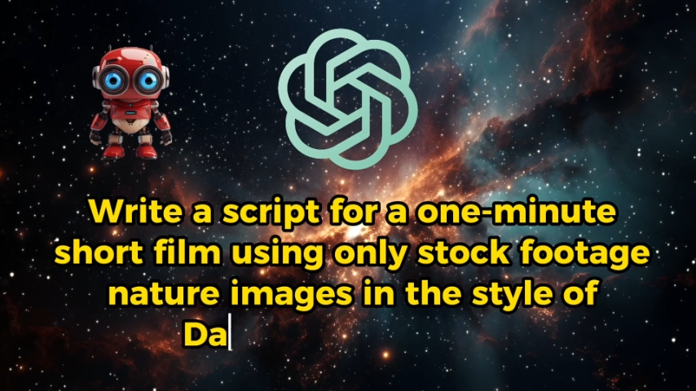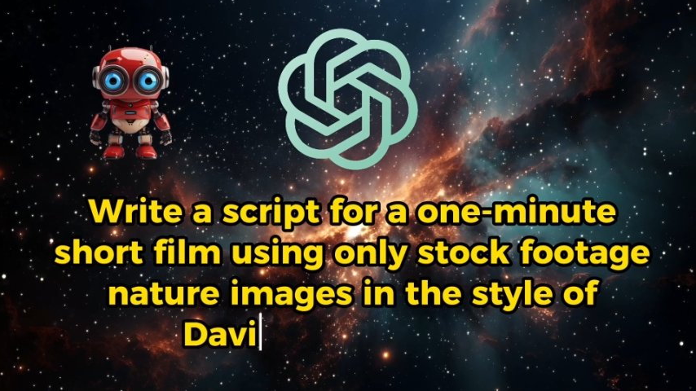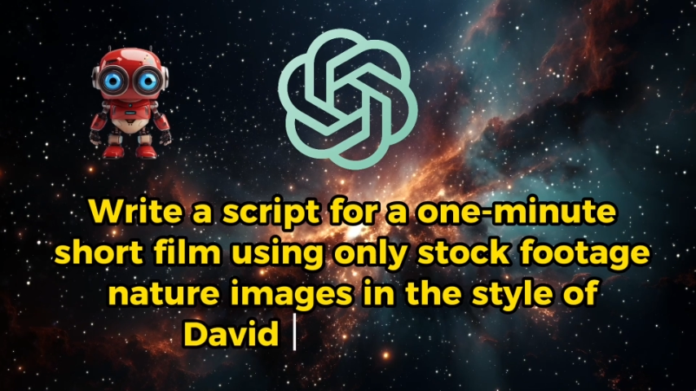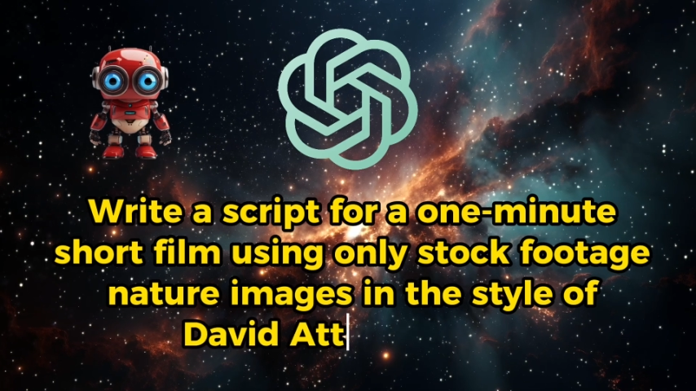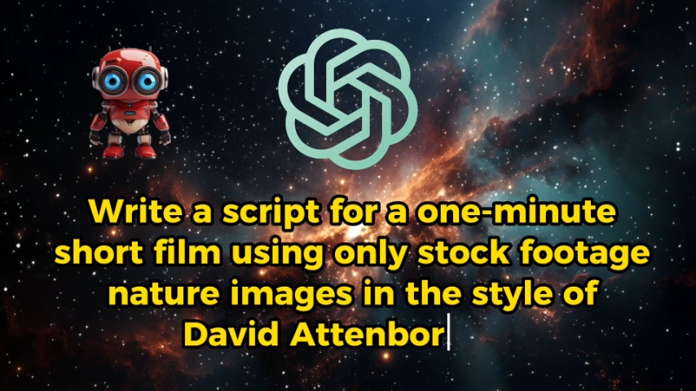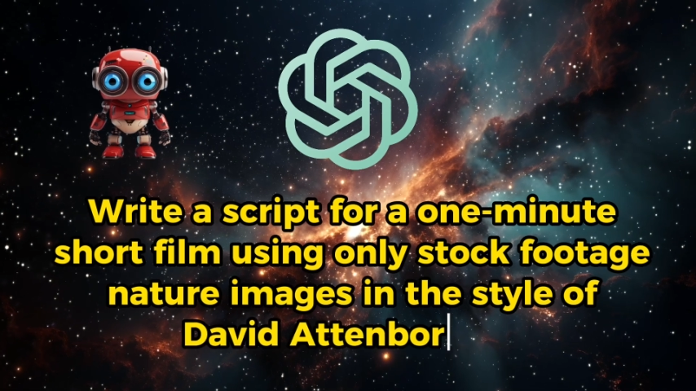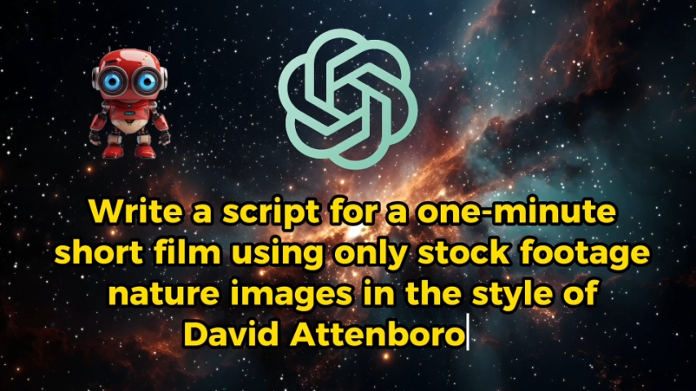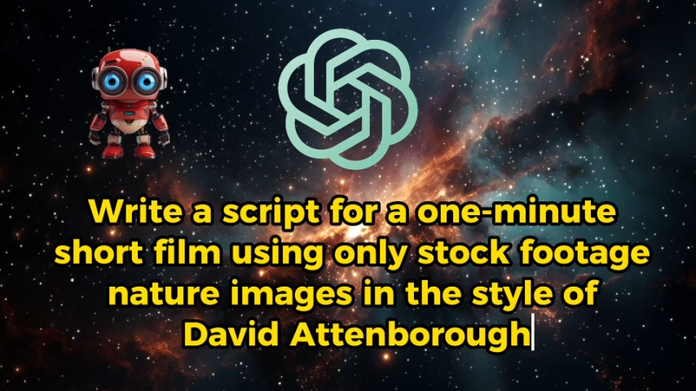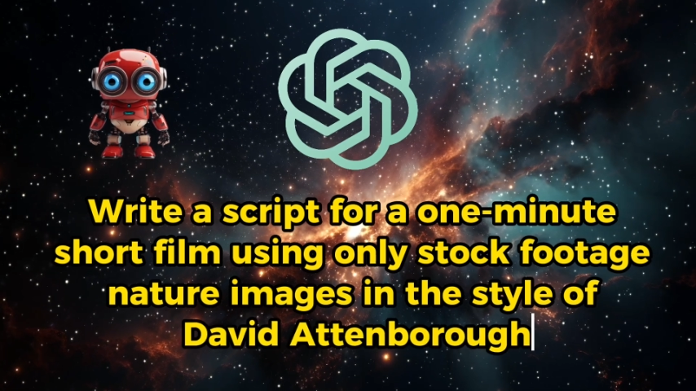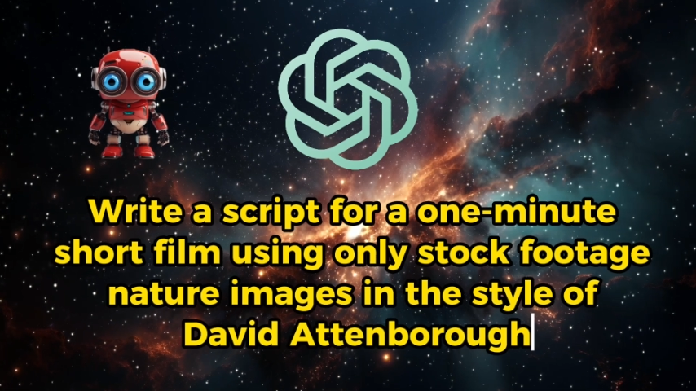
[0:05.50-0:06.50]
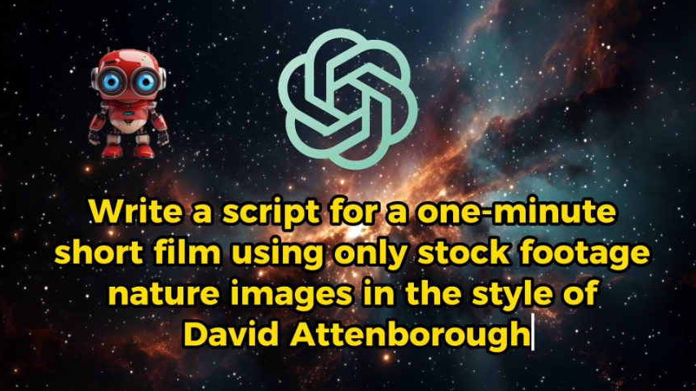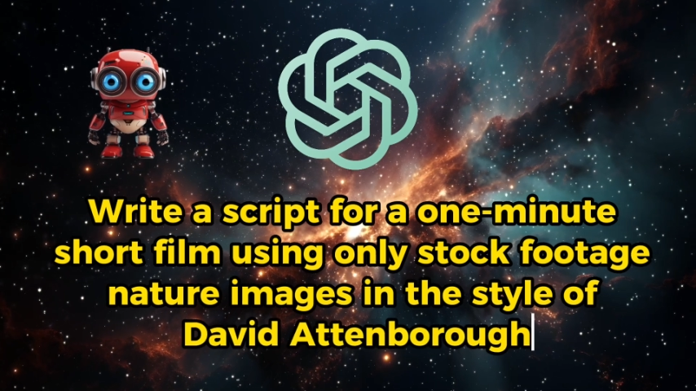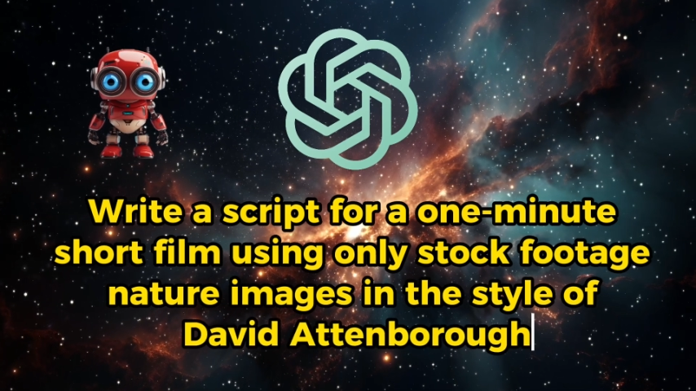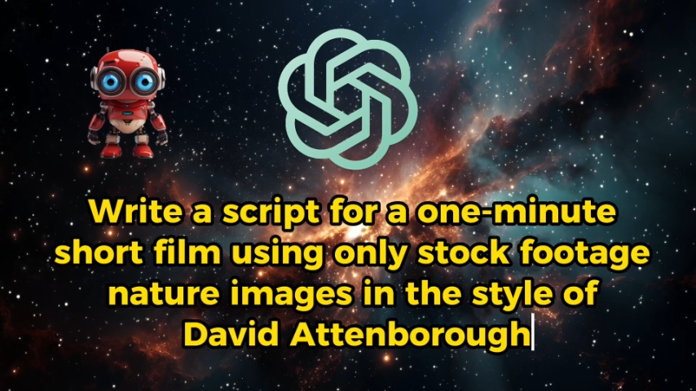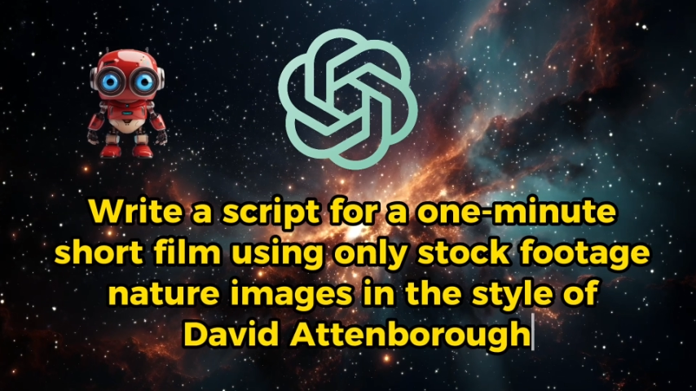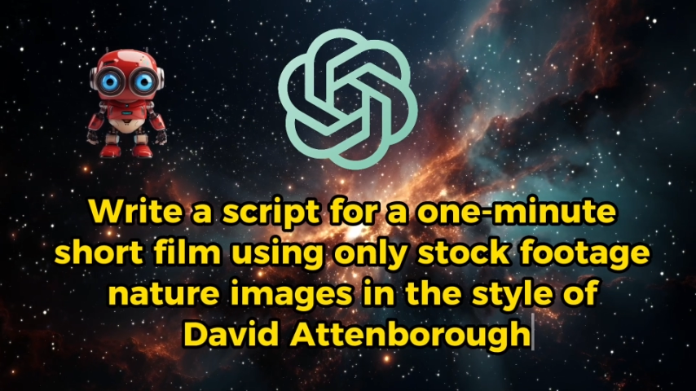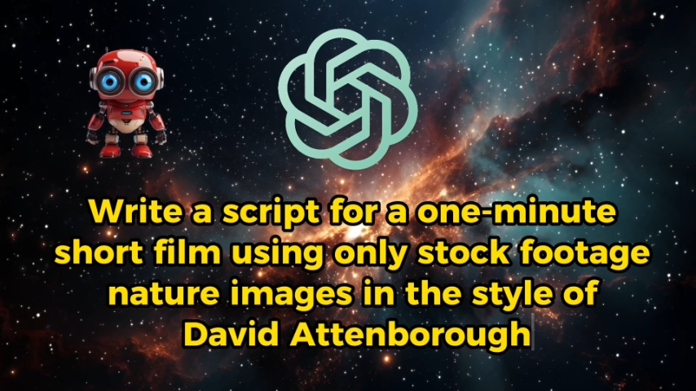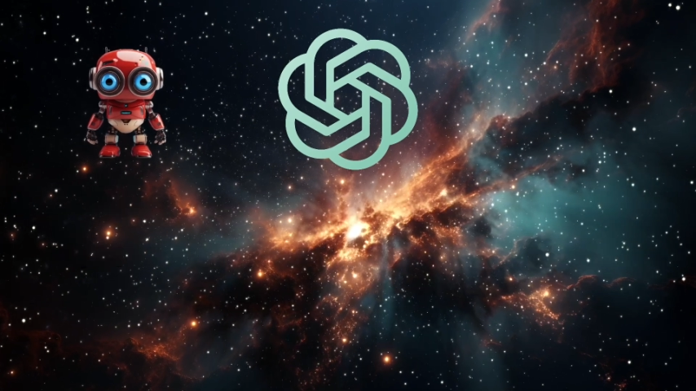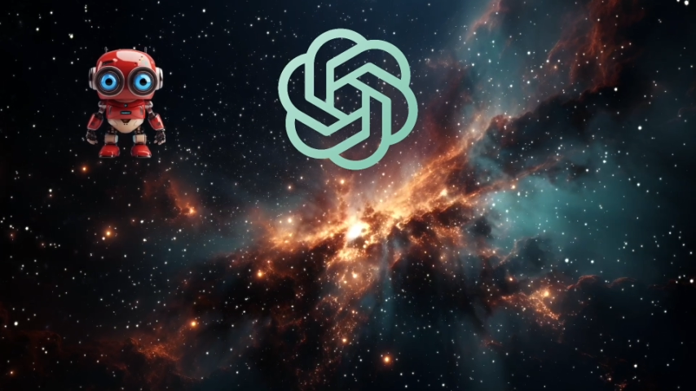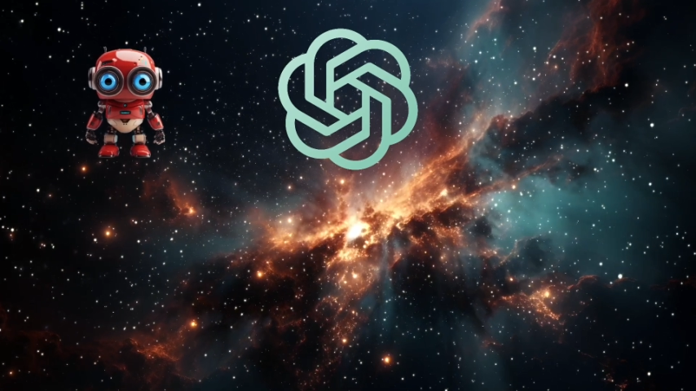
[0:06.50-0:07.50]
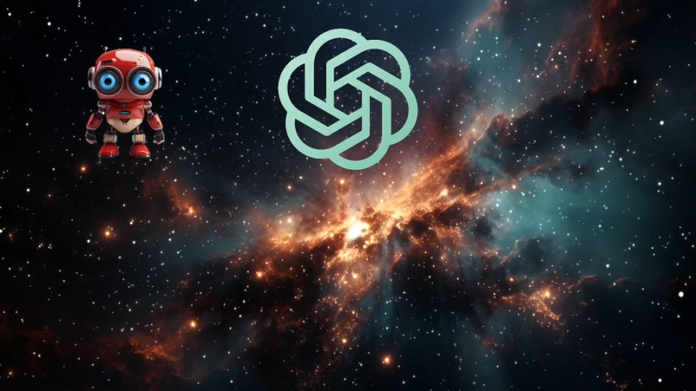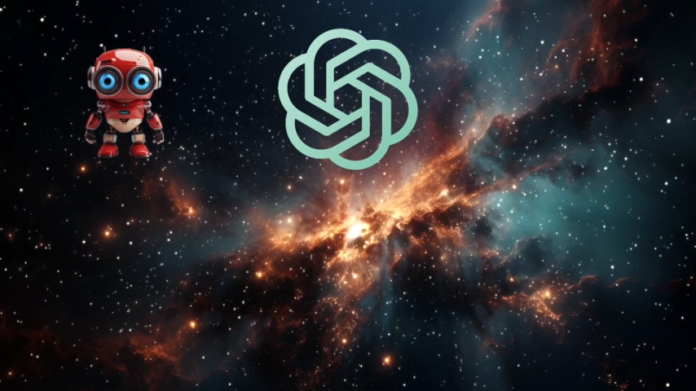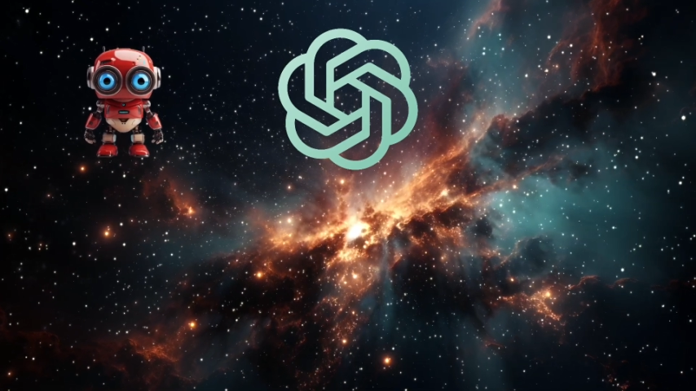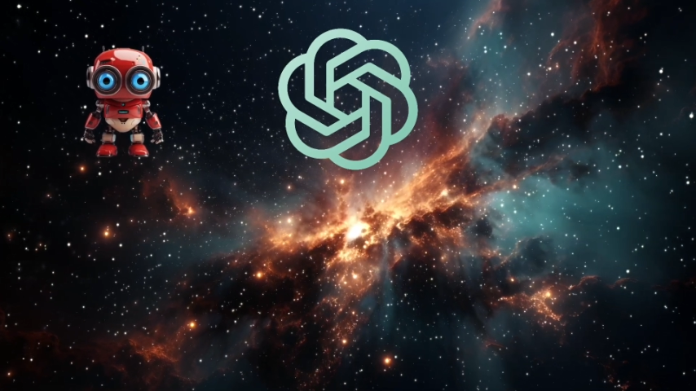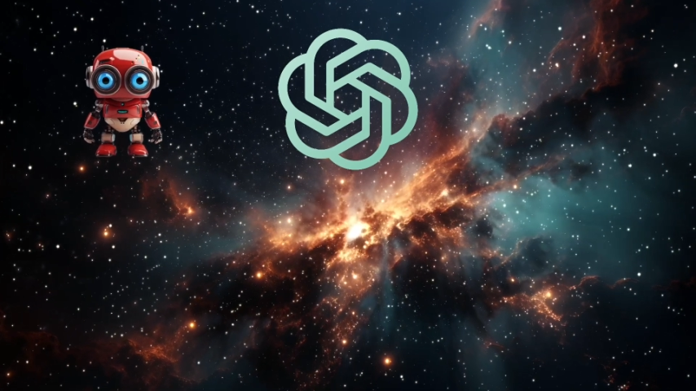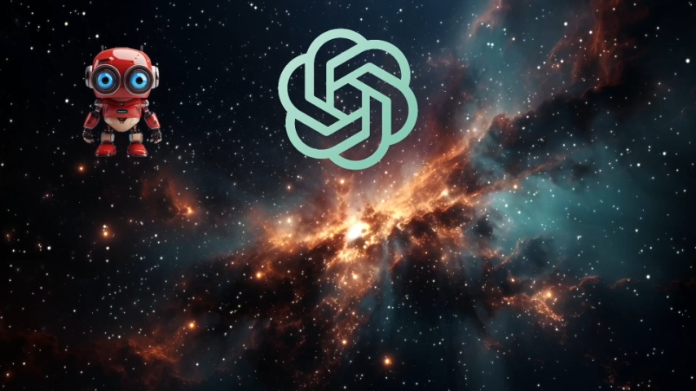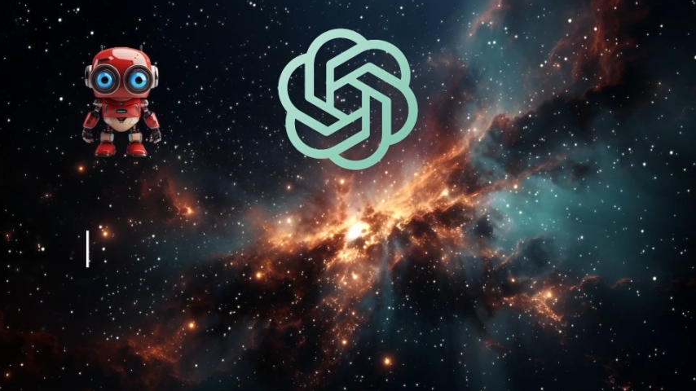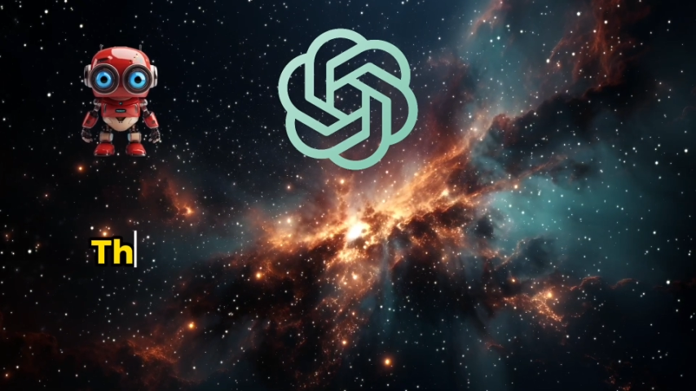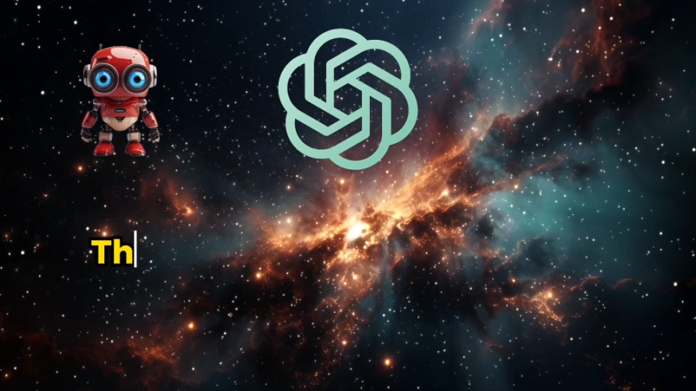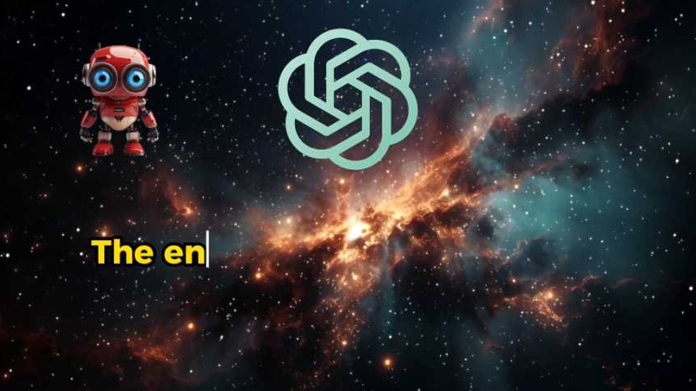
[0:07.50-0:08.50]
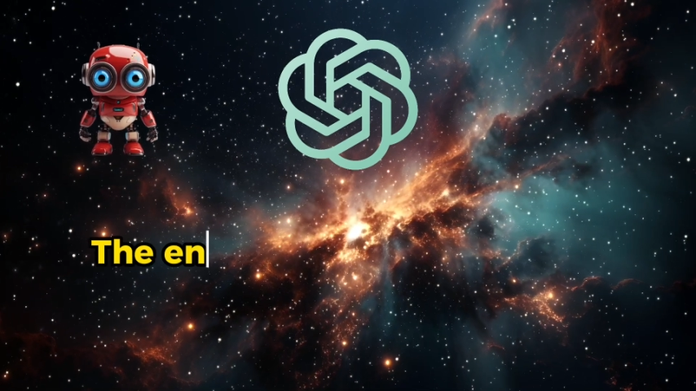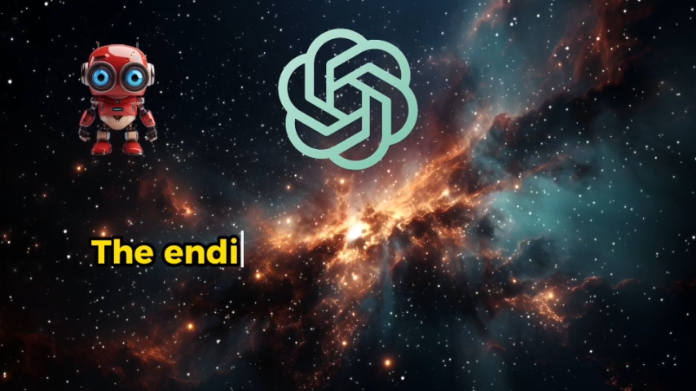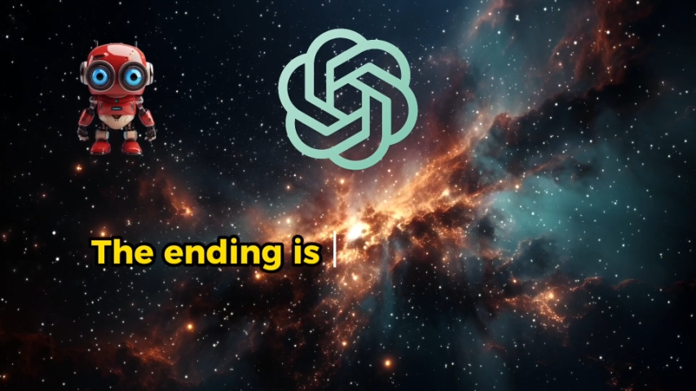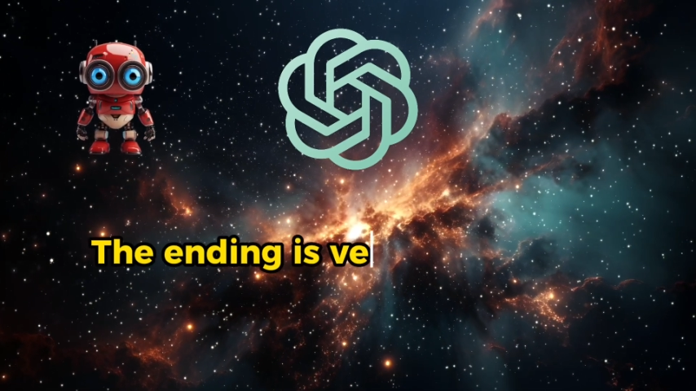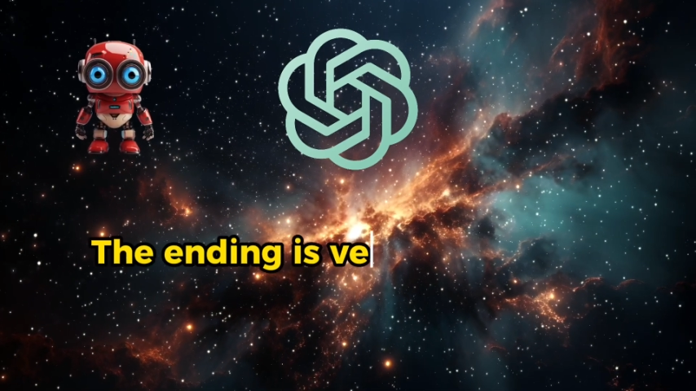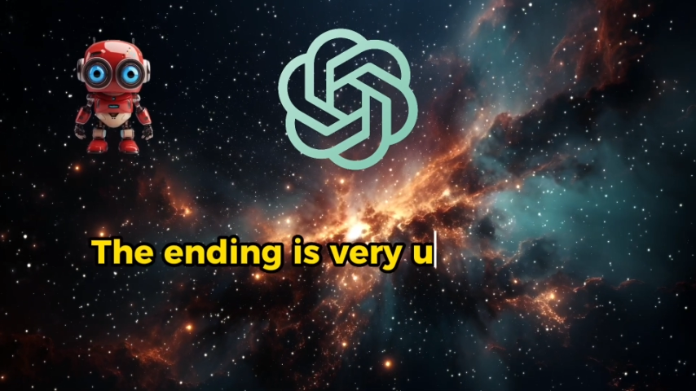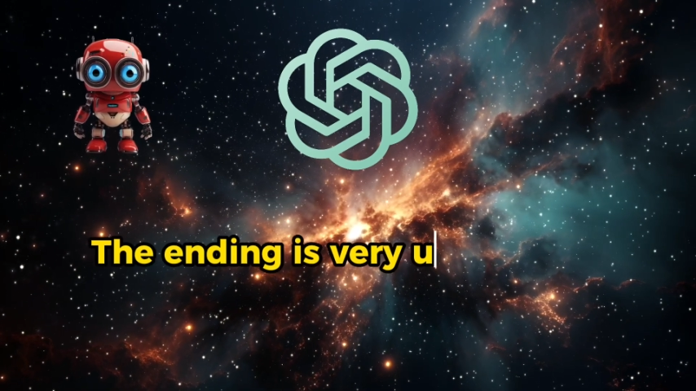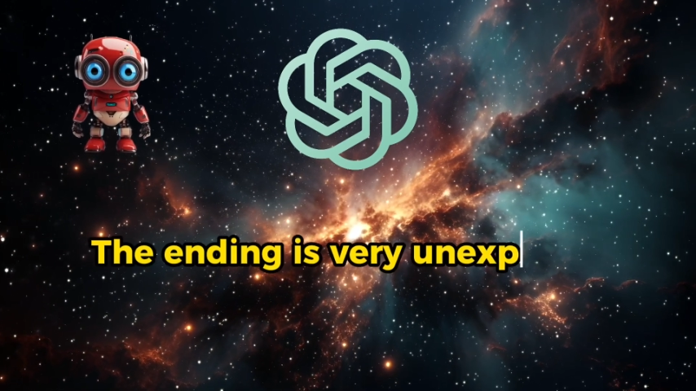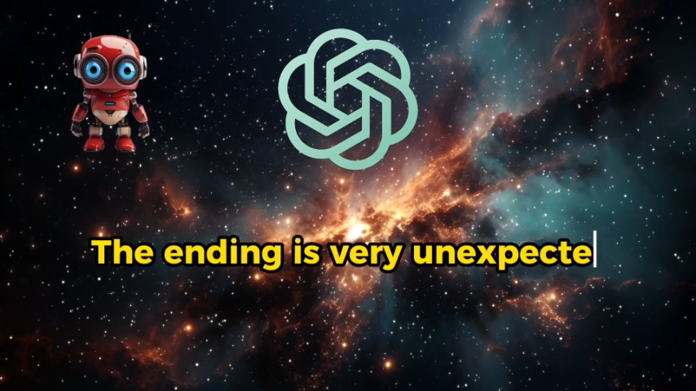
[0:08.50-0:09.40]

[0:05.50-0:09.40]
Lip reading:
No face is visible, so there are no lips to read.